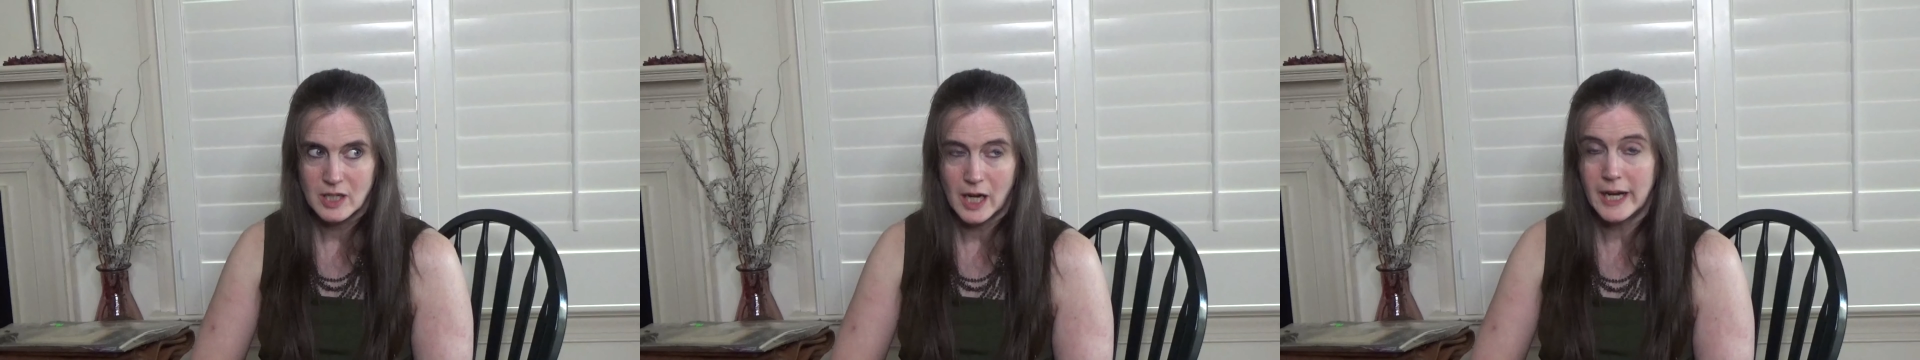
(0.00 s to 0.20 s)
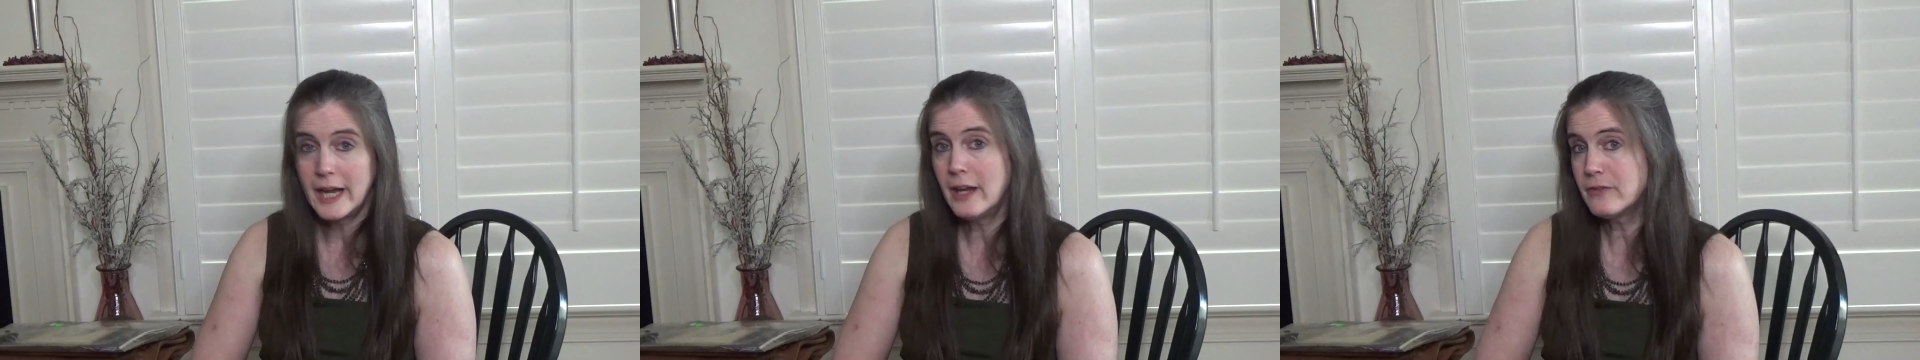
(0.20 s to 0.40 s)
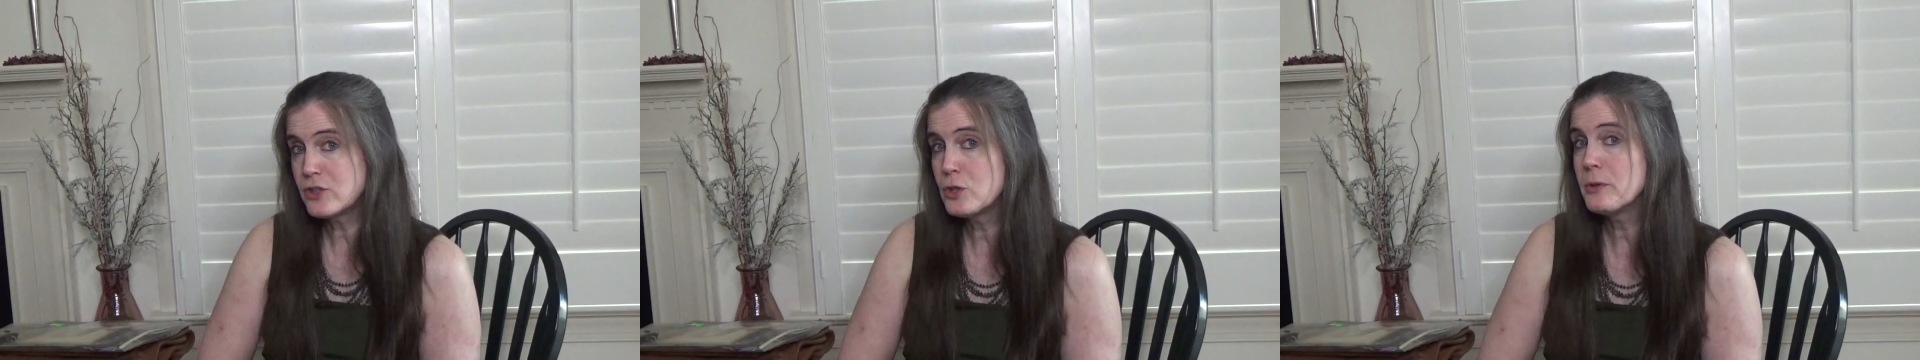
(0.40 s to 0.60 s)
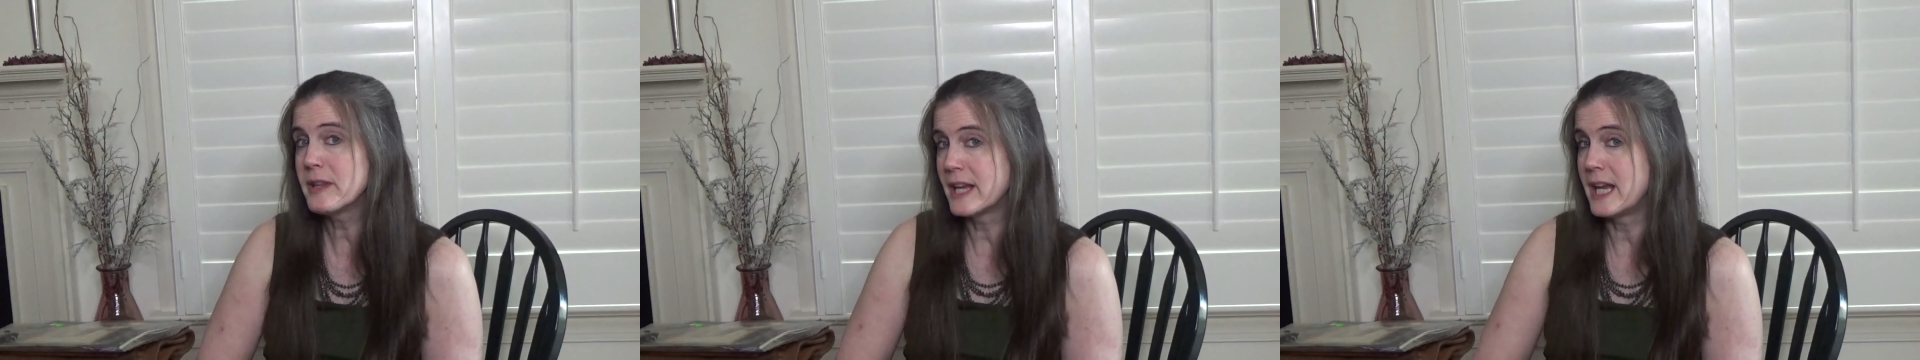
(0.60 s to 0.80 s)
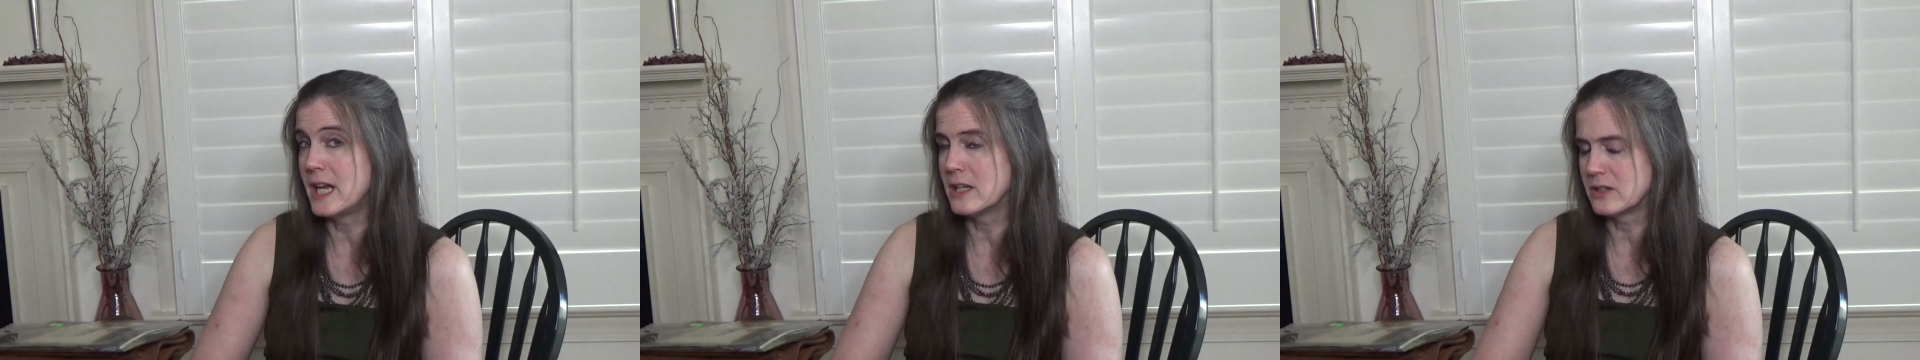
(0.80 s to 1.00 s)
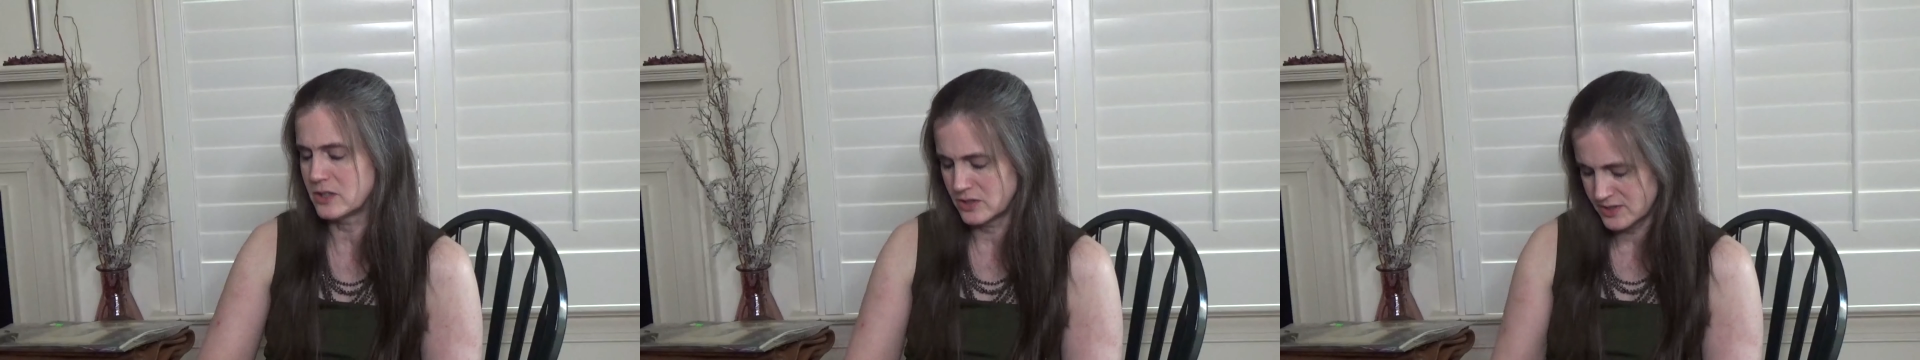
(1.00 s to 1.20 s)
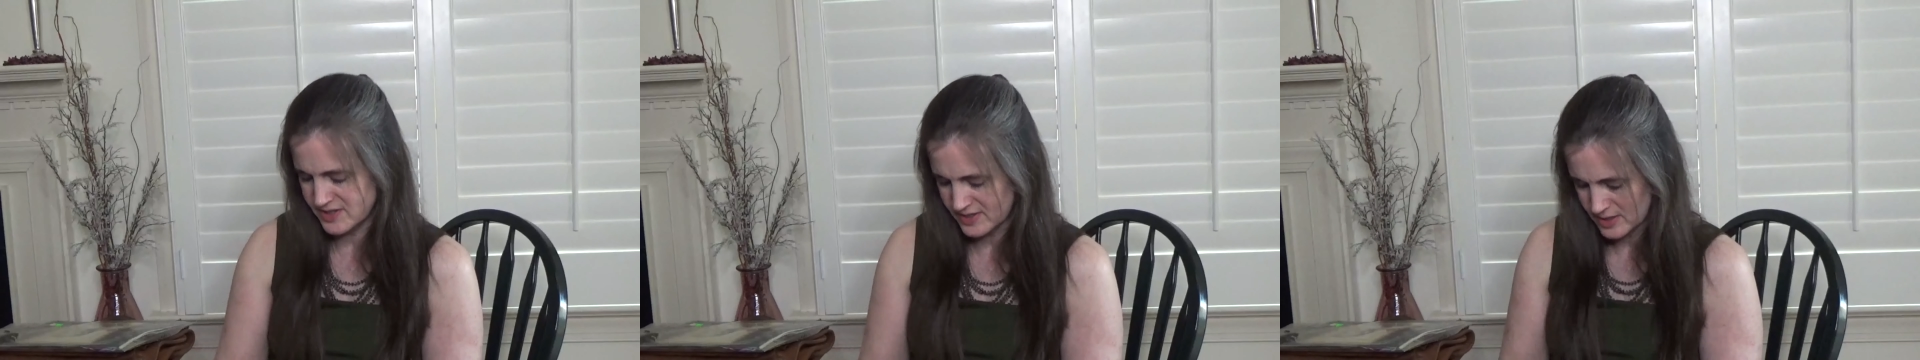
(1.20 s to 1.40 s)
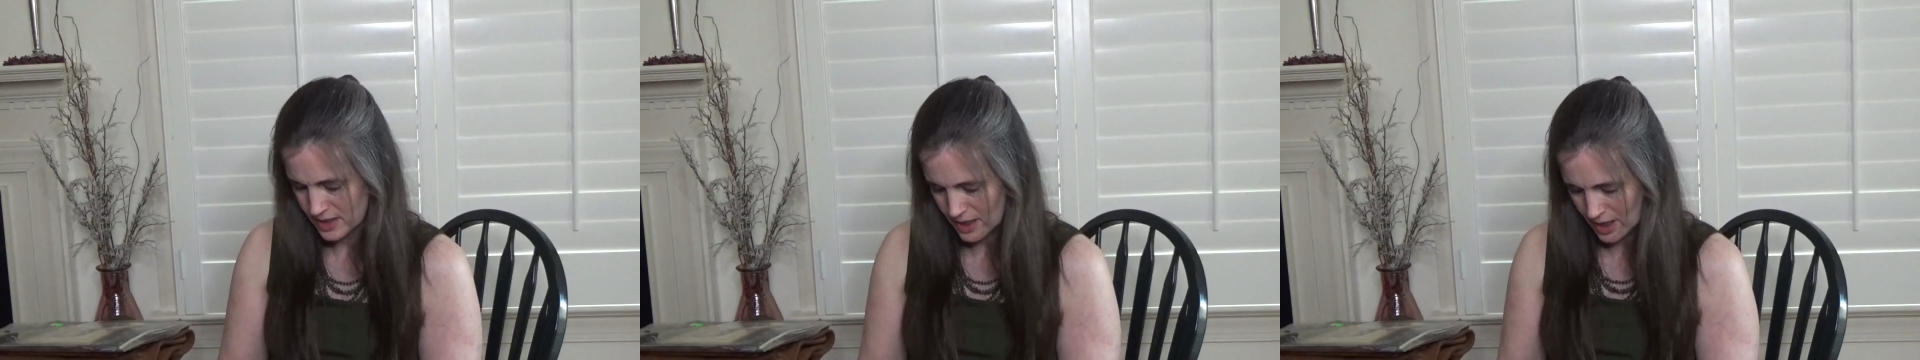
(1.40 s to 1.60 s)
I have 2 of the handles,